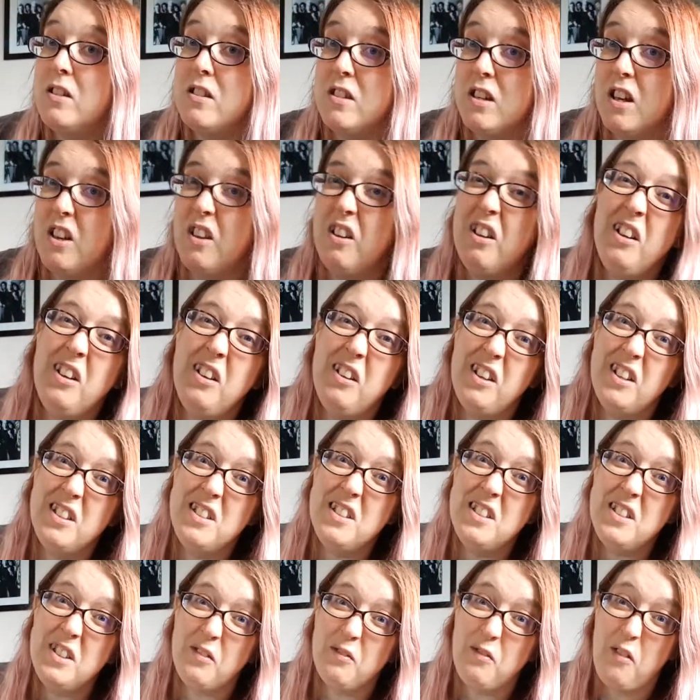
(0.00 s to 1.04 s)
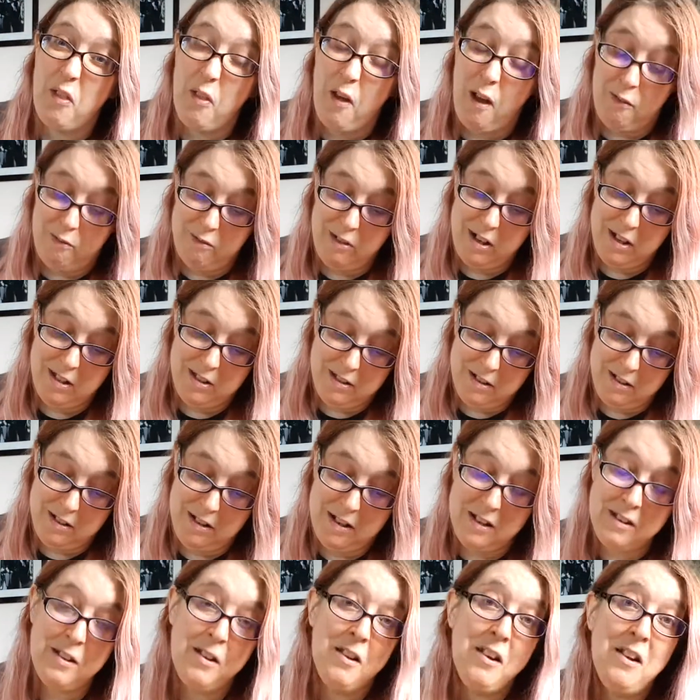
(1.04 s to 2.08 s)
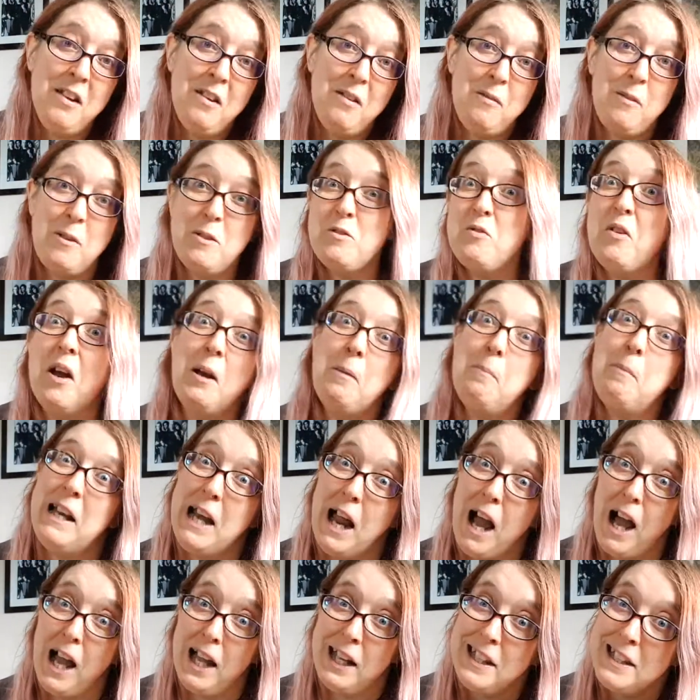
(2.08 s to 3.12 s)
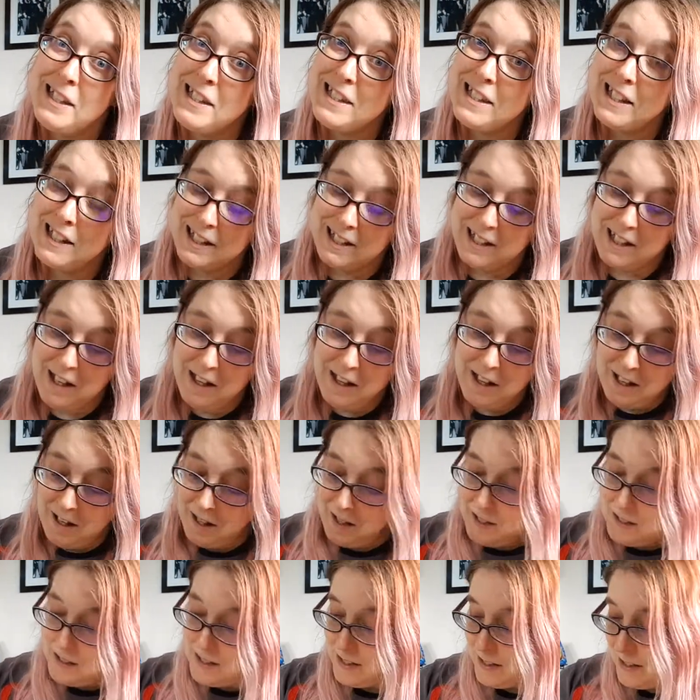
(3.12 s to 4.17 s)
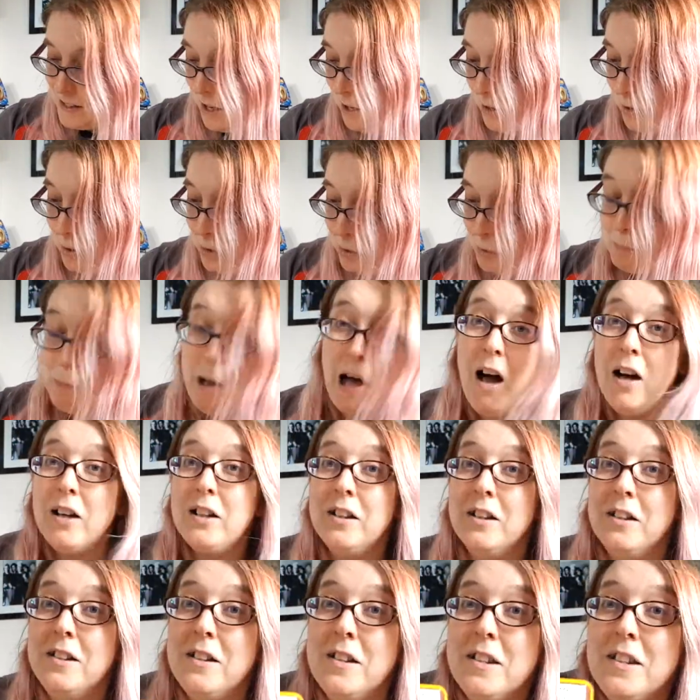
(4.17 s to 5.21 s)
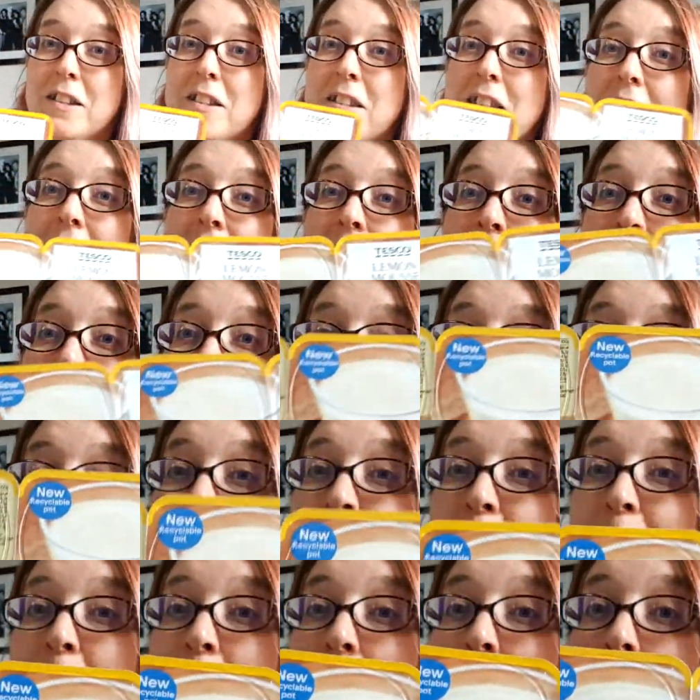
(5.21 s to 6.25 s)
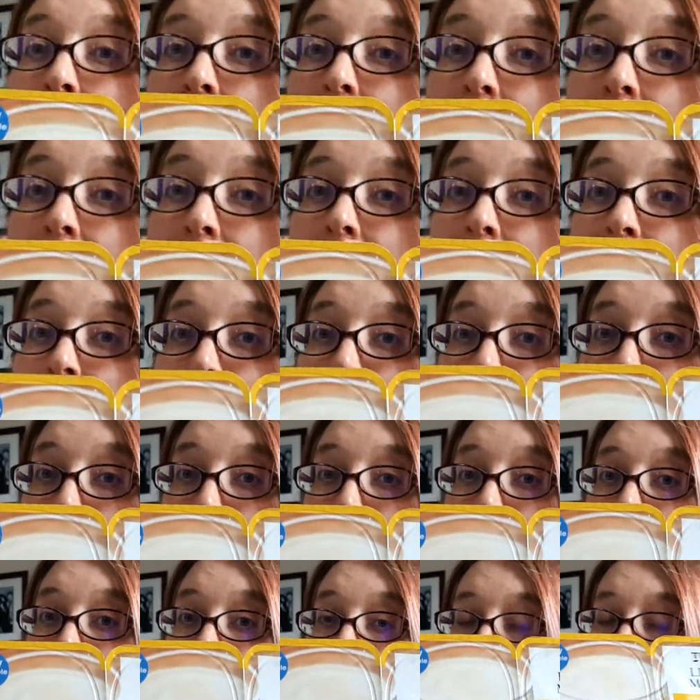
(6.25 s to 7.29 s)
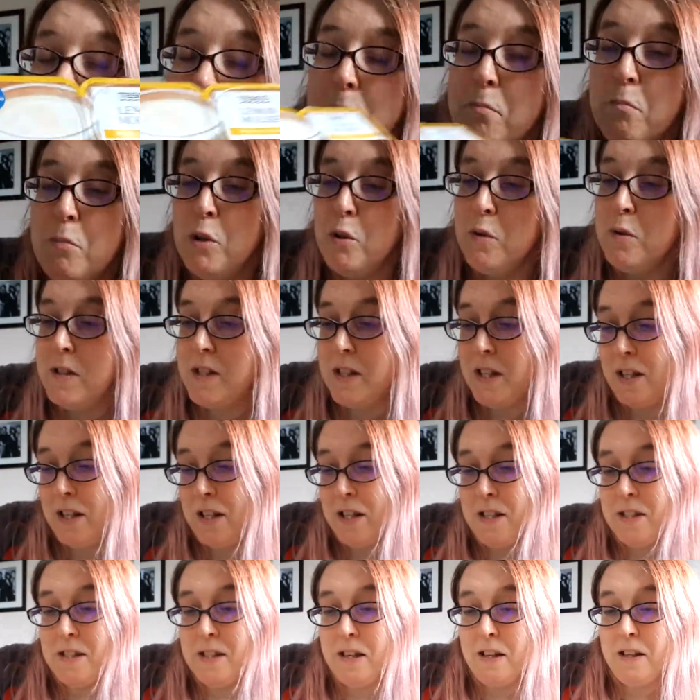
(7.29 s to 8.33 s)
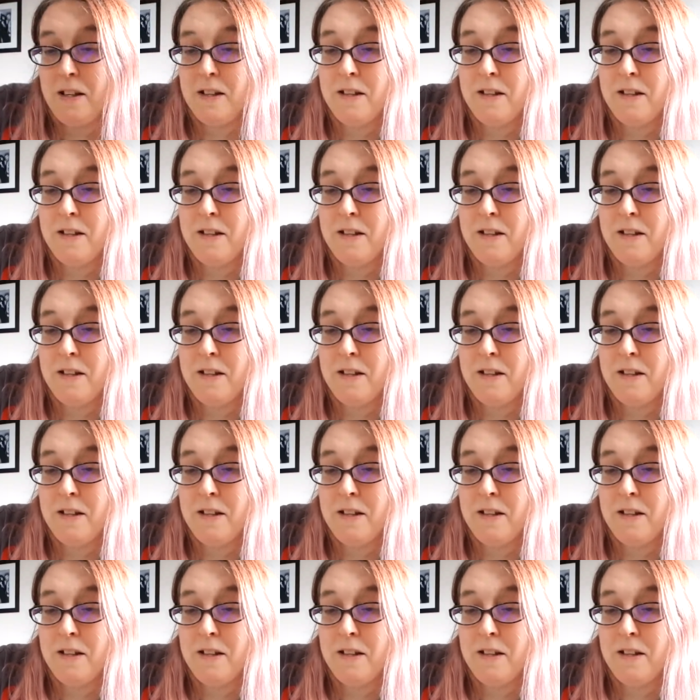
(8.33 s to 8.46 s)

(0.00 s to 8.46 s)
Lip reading: So I did it for that reason. I was trying to be nice. So bargains. More of these mousses,